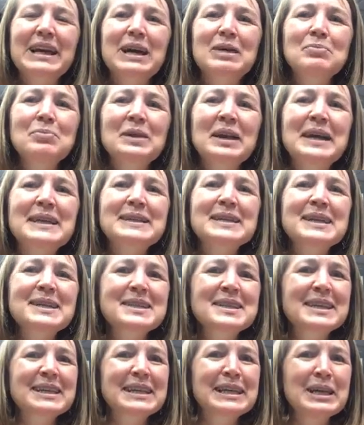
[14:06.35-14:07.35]
May God bless
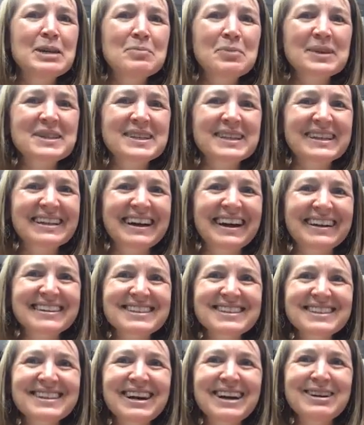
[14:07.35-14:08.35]
us and keep us in
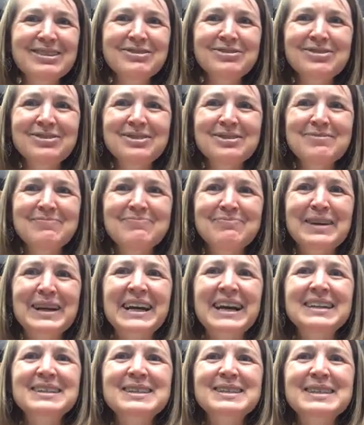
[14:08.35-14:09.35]
God's love.
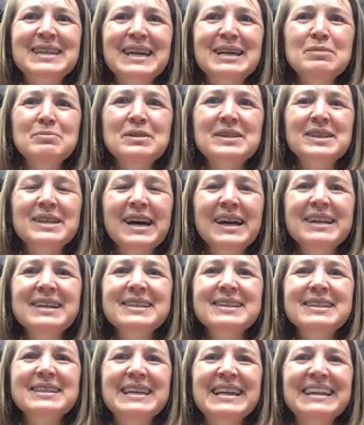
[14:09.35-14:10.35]
May God stand
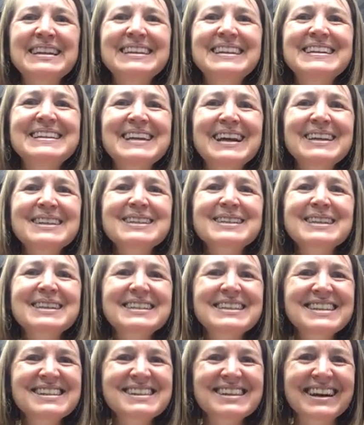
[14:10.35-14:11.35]
beside us daily,
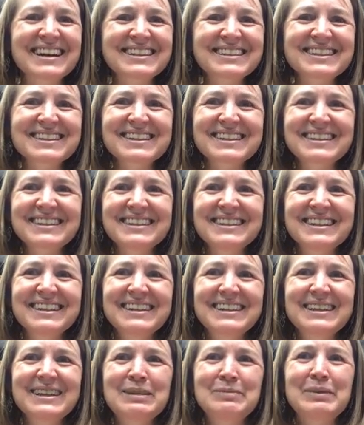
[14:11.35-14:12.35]
dusk to dusk.
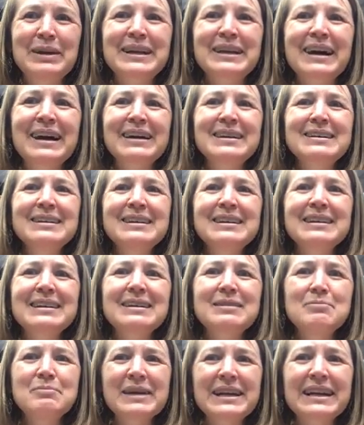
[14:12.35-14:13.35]
May God
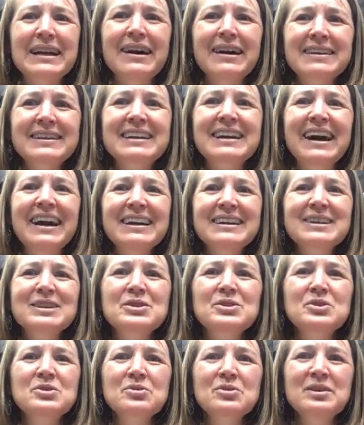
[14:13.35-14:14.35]
guide
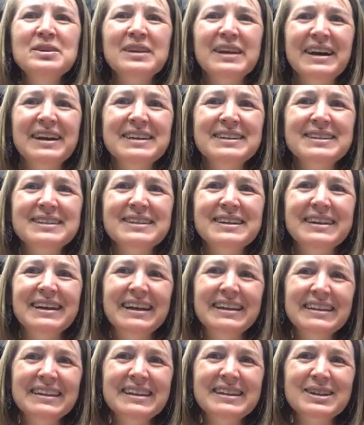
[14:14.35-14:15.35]
us through the night
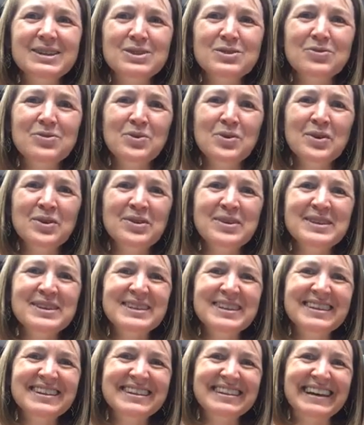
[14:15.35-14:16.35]
and lead us forth
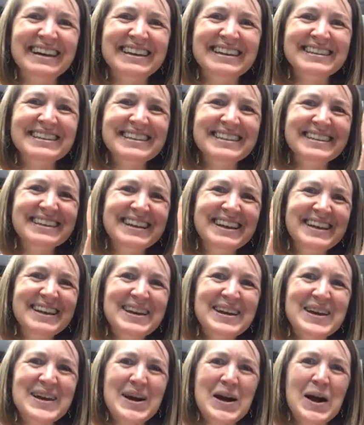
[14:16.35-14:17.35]
into the light.
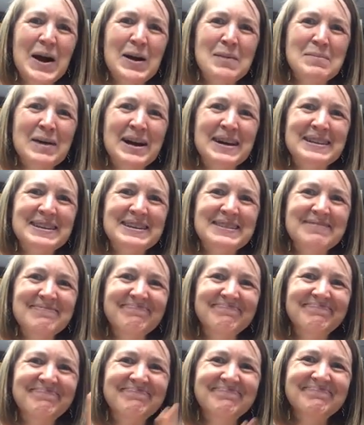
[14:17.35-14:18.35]
Amen.